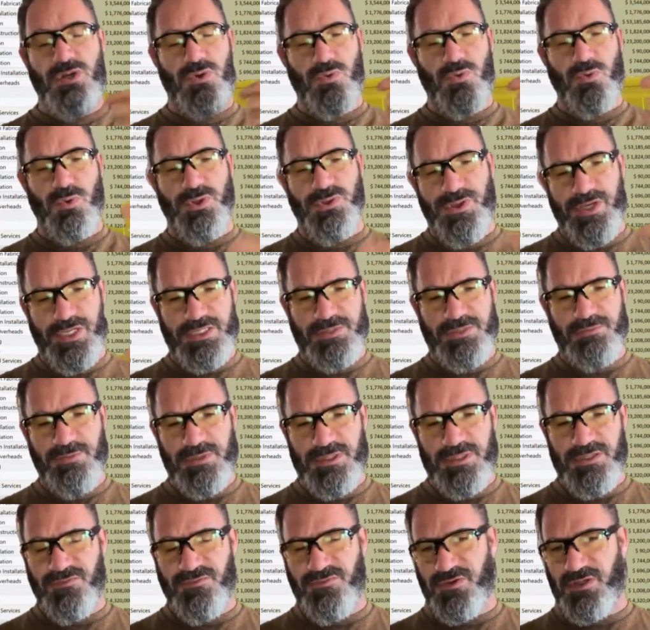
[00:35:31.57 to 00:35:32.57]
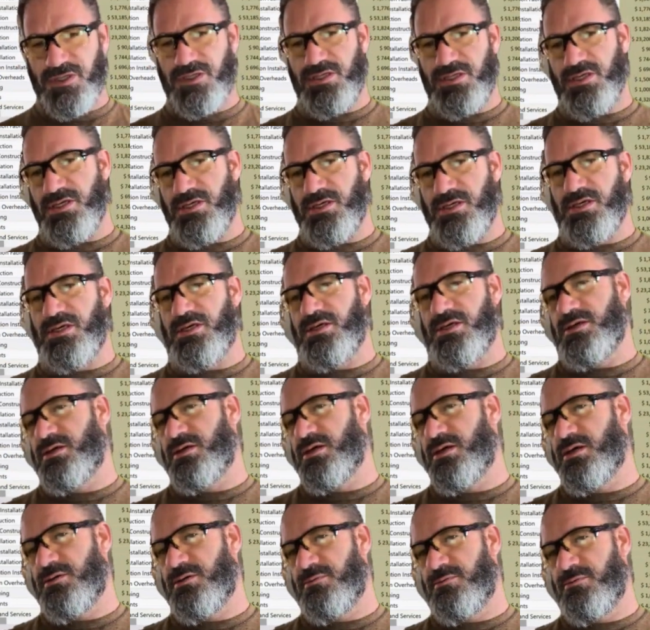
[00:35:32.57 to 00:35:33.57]
with a specific
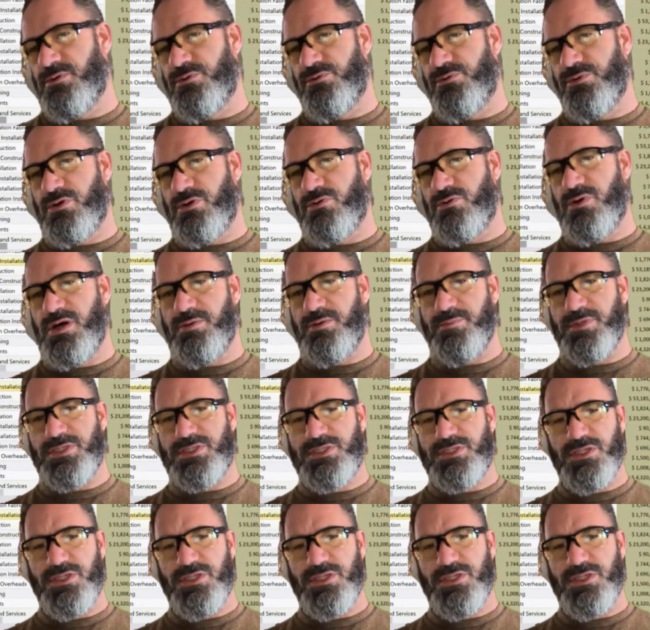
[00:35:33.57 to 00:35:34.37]
requirement.